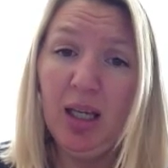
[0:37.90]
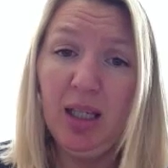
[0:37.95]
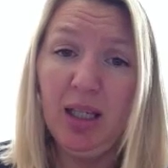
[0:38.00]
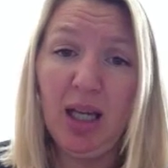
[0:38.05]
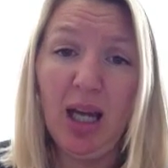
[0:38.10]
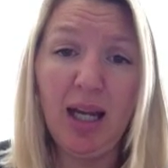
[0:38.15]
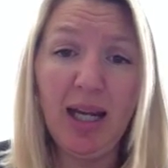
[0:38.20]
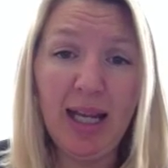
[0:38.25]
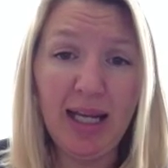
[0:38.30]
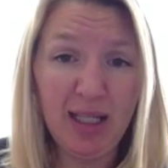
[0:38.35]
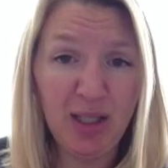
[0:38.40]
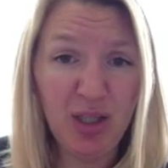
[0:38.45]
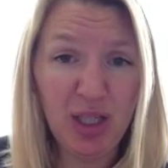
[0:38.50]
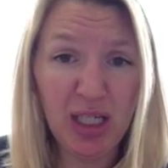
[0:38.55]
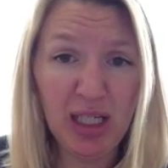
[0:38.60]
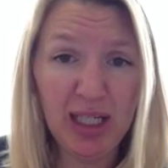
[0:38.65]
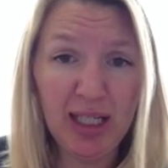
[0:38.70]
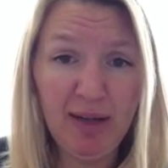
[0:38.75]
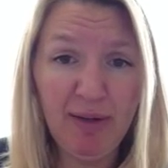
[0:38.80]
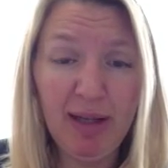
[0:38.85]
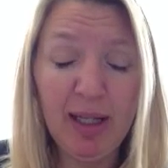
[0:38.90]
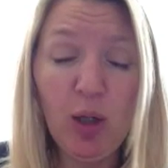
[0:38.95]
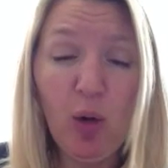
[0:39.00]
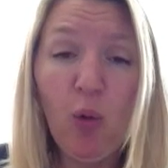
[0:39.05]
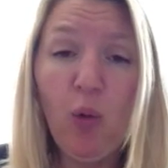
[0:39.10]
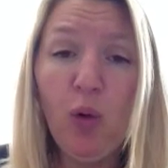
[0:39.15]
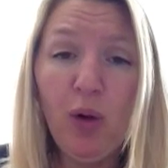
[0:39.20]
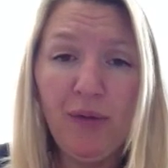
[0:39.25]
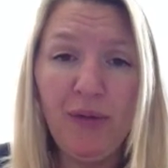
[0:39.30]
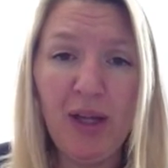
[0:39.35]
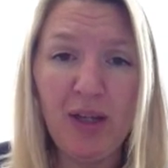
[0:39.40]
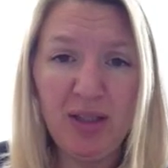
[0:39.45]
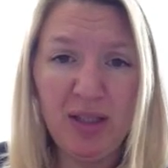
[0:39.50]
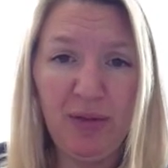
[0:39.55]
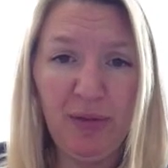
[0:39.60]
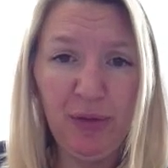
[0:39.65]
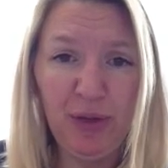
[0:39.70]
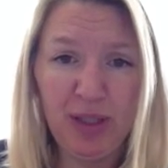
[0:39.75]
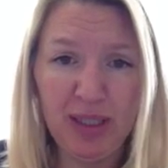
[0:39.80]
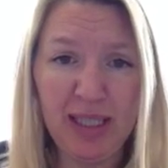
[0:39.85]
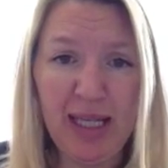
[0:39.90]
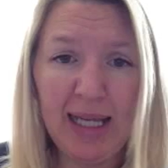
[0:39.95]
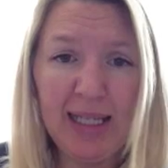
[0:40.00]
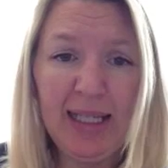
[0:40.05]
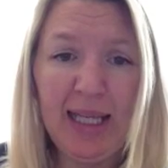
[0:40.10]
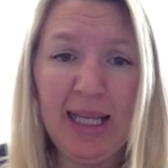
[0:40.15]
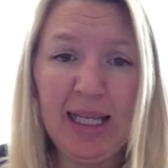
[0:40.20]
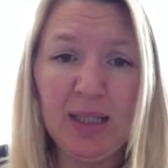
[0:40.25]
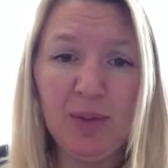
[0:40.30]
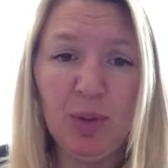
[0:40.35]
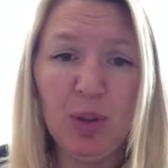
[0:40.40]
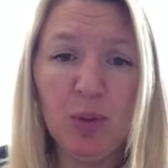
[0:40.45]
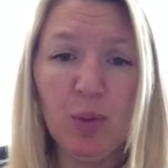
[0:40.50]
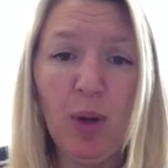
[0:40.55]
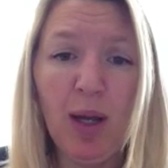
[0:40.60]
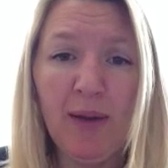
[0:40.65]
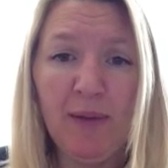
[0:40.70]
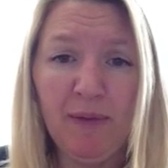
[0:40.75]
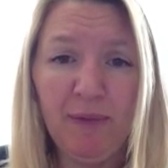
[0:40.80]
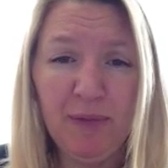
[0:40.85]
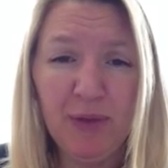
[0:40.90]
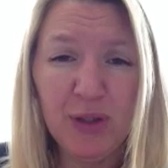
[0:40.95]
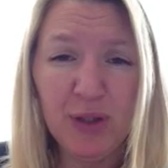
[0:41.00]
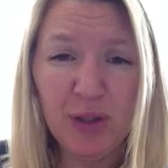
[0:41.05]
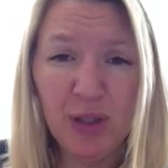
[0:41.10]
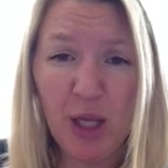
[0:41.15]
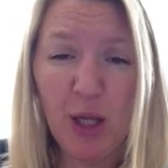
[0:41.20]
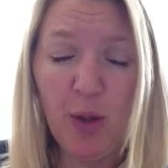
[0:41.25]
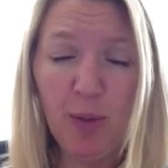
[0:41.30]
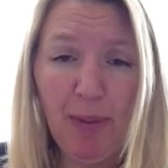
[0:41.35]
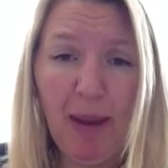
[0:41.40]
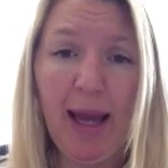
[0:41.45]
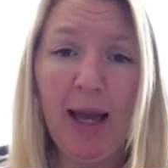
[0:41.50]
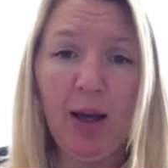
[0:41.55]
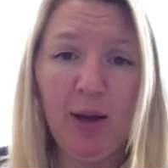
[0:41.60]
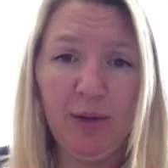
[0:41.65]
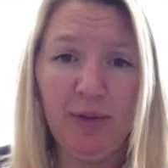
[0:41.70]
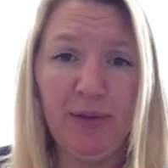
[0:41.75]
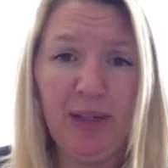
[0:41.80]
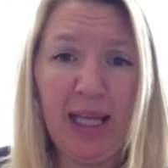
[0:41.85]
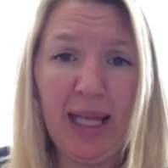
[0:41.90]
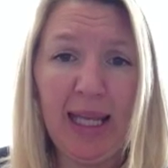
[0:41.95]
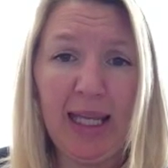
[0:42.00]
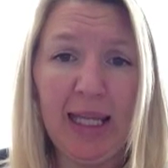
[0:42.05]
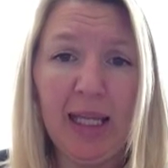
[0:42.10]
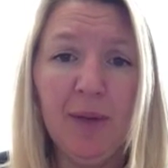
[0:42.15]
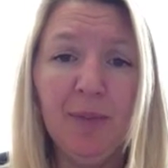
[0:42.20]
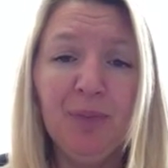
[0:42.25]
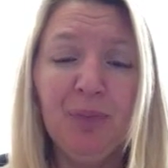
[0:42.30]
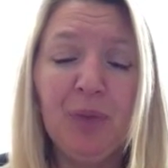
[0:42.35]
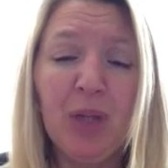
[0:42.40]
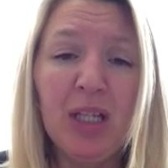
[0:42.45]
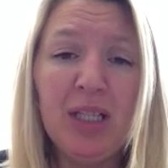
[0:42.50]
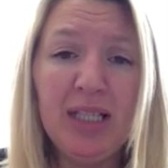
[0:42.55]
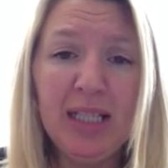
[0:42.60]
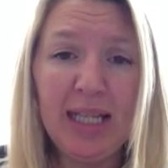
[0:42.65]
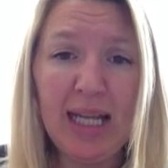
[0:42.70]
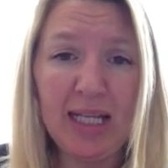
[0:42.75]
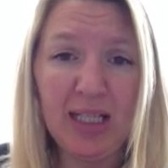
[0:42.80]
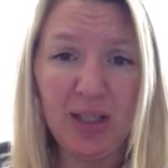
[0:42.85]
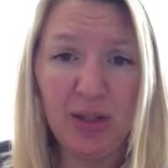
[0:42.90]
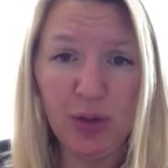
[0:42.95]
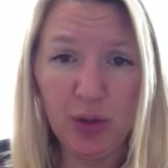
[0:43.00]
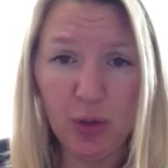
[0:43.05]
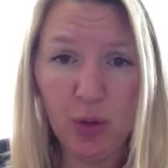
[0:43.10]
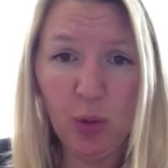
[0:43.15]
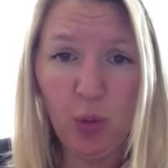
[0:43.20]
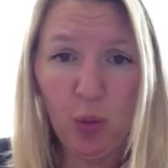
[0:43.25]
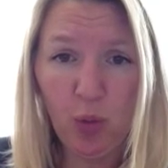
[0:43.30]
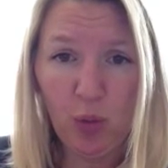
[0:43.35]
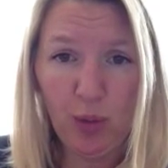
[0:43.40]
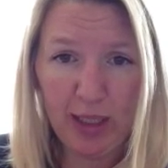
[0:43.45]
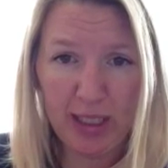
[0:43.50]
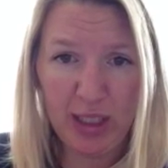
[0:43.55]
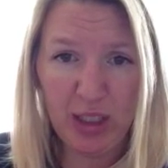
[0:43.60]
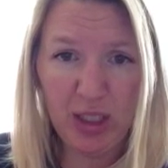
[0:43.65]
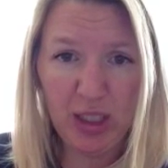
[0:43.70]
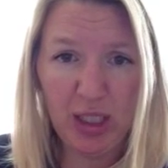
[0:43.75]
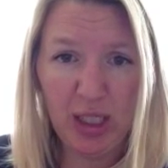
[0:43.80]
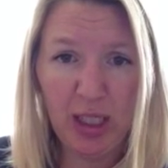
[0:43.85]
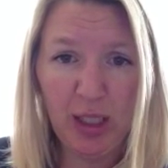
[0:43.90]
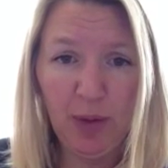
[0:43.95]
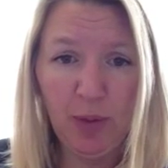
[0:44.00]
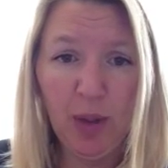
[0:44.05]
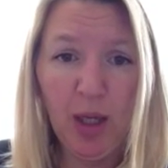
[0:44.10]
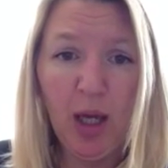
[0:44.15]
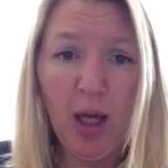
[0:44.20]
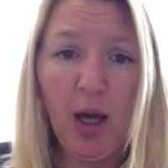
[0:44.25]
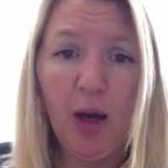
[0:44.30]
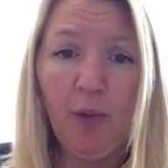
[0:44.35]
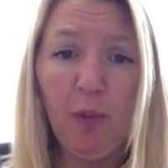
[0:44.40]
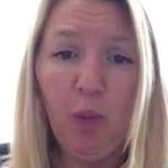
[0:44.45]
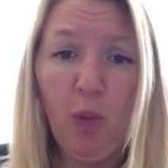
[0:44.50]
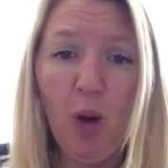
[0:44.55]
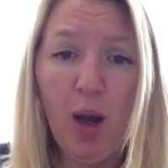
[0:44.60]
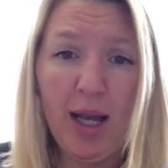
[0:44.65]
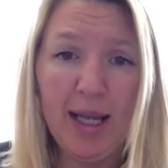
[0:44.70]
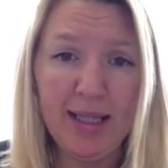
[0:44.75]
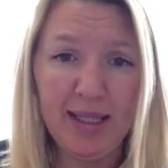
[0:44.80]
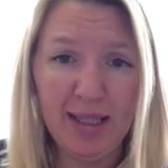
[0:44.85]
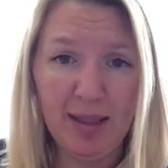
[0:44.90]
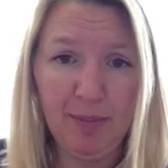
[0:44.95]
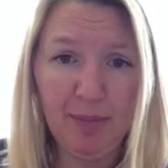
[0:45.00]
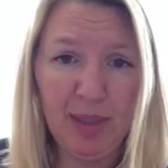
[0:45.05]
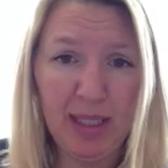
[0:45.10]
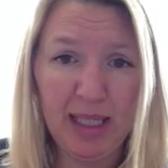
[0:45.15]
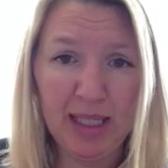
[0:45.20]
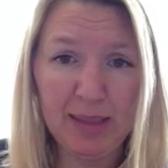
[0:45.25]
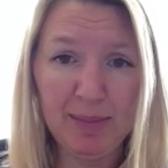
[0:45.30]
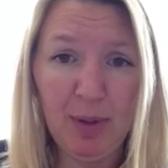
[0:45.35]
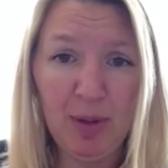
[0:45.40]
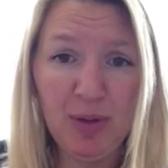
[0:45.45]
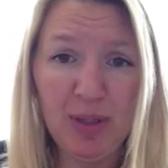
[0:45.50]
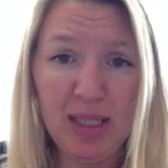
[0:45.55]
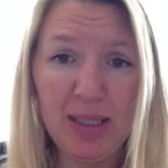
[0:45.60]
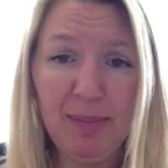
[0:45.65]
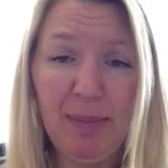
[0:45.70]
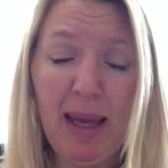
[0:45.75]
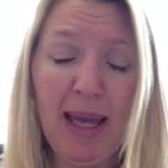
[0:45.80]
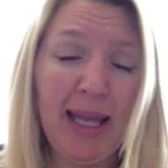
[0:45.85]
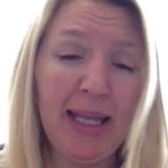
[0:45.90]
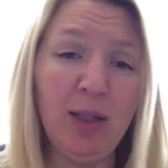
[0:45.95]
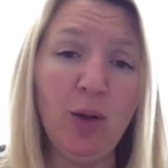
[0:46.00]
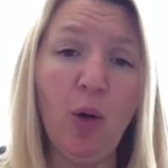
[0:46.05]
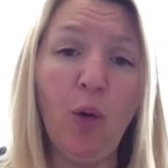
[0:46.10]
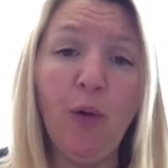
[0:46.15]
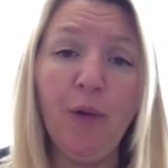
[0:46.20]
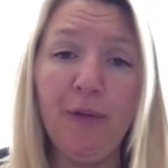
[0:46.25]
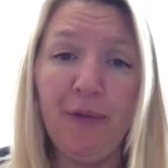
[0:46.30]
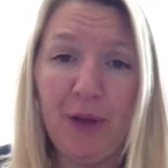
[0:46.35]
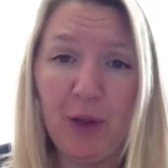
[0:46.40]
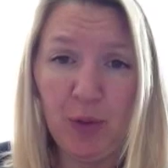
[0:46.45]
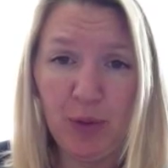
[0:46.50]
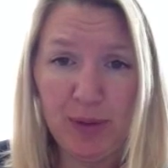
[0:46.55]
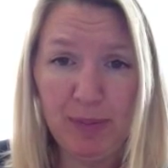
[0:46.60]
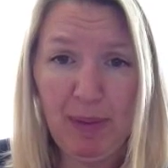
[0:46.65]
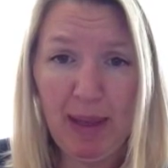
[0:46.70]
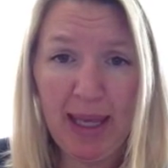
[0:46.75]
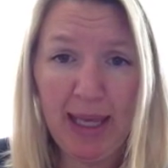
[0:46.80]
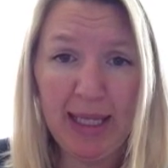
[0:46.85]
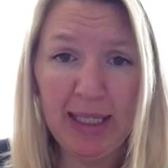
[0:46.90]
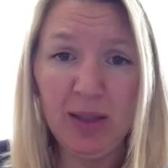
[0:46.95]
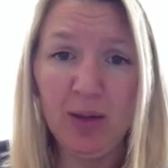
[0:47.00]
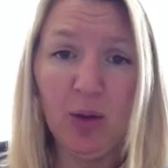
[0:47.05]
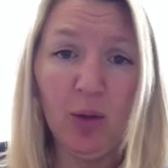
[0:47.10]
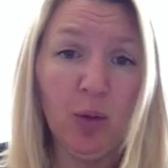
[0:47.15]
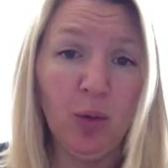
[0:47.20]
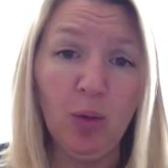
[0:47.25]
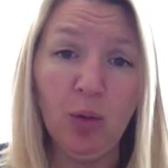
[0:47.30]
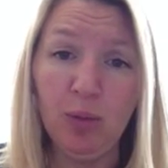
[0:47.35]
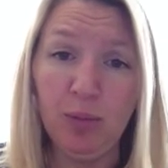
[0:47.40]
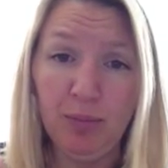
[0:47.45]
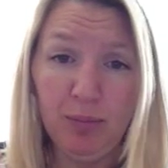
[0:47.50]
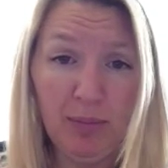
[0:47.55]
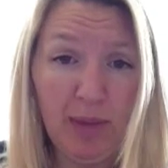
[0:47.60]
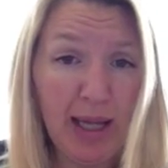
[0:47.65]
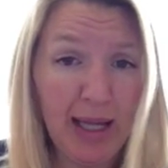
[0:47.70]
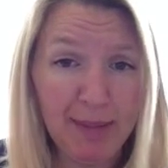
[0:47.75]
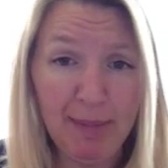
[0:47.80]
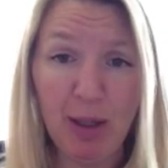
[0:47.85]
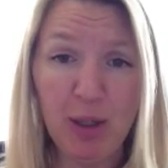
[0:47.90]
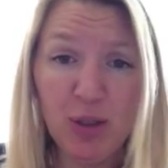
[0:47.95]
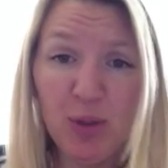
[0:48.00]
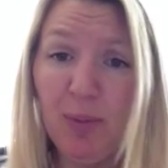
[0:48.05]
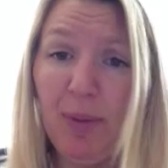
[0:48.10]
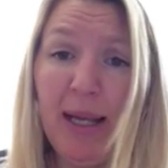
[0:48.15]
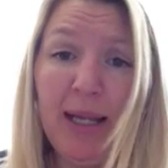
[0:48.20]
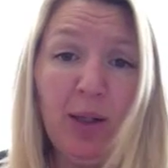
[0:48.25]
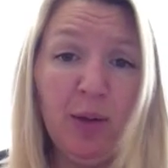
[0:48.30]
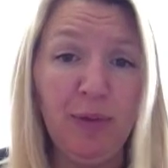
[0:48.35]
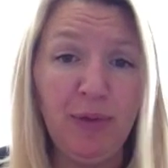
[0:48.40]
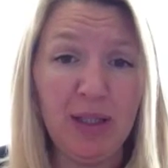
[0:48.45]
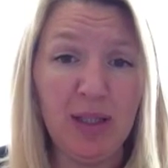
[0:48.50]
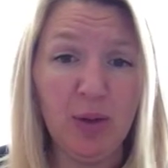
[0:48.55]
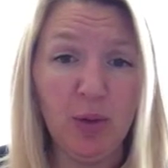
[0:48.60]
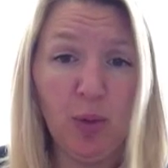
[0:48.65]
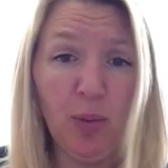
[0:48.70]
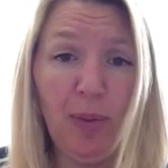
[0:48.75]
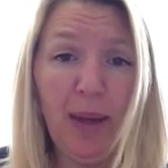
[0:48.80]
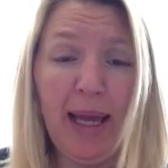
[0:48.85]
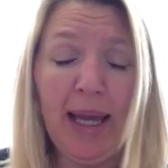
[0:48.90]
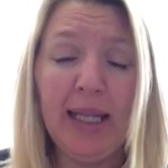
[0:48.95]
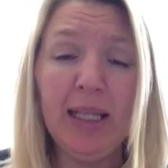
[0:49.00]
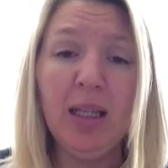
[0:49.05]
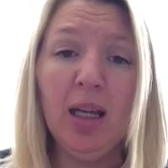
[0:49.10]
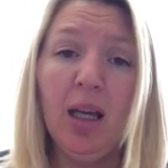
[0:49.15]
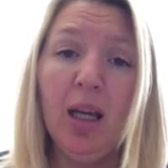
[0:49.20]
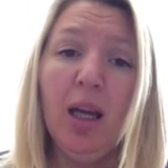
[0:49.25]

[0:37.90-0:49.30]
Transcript: colour energy clearing, all of those different techniques which work so powerfully to get to the core issue of why somebody experiences pain or feels pain or emotional pain or physical pain.